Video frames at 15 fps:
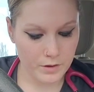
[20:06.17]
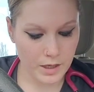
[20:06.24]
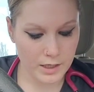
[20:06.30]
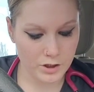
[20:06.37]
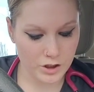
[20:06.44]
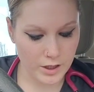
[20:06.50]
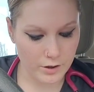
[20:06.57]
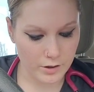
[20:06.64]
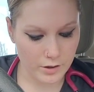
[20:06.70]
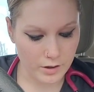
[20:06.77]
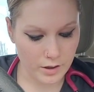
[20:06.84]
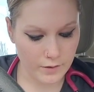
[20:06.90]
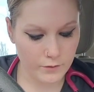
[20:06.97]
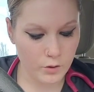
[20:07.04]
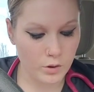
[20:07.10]
I shuddered.
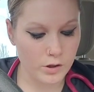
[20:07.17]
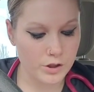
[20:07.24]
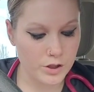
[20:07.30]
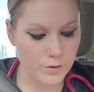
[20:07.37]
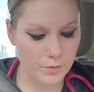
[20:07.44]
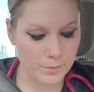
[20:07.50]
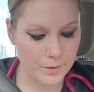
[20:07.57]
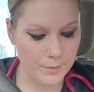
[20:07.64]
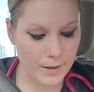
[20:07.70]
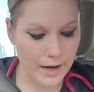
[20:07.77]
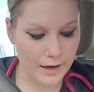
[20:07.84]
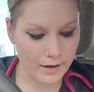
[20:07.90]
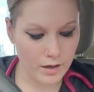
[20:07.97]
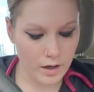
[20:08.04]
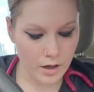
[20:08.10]
Of course she would be
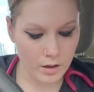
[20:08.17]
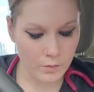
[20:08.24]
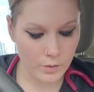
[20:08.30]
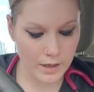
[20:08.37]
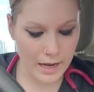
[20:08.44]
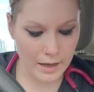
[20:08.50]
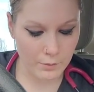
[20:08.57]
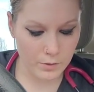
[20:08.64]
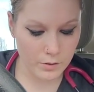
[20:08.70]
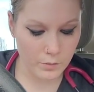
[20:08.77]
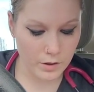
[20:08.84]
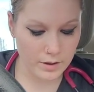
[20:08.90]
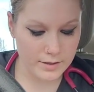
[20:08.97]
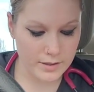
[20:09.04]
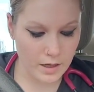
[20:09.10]
back. Would Edward
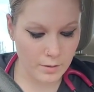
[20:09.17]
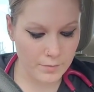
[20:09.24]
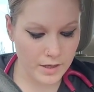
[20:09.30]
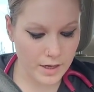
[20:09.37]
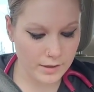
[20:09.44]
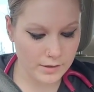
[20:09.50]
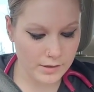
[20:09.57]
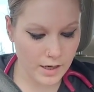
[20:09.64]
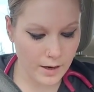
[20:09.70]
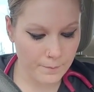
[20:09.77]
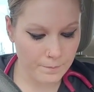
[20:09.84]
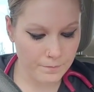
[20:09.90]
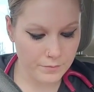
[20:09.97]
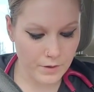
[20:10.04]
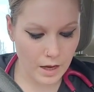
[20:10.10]
really tell me next
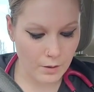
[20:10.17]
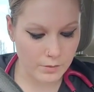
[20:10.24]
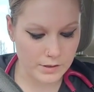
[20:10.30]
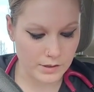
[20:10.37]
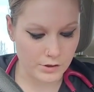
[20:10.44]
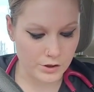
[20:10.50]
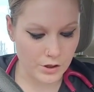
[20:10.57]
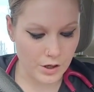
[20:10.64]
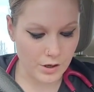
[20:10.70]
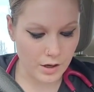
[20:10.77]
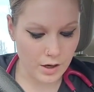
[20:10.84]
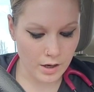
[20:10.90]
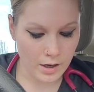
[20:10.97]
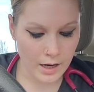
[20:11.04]
time? I wasn't sure.